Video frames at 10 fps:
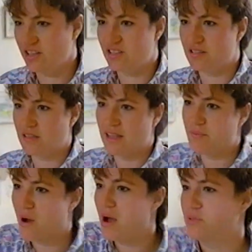You just
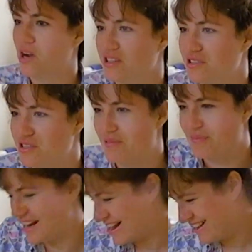eat Pop Tarts or
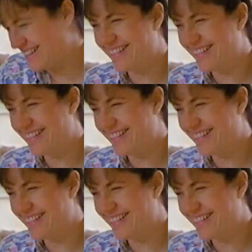something.